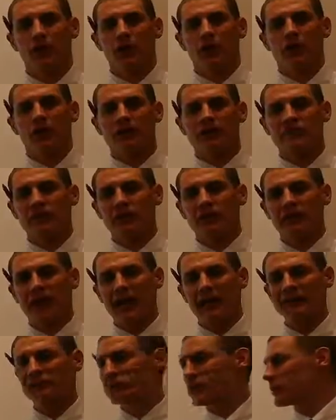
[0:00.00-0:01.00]
What's up,
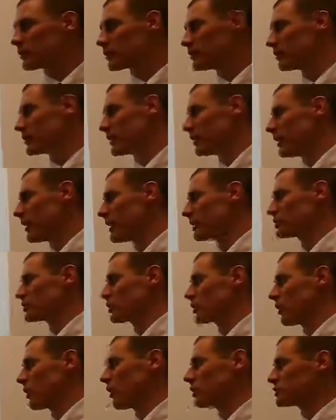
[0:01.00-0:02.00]
guys? Welcome to the
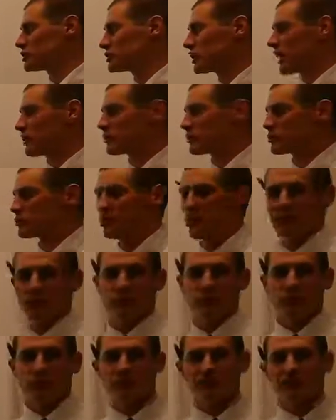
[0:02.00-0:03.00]
lecture on Chapter
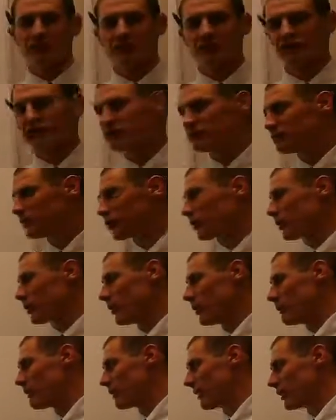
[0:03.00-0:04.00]
24, Section 4,
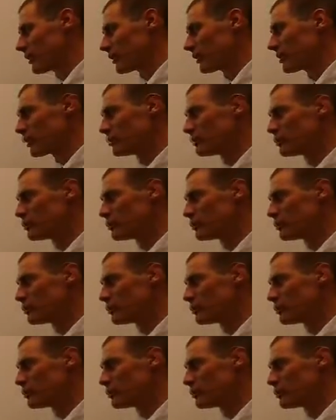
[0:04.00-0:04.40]
America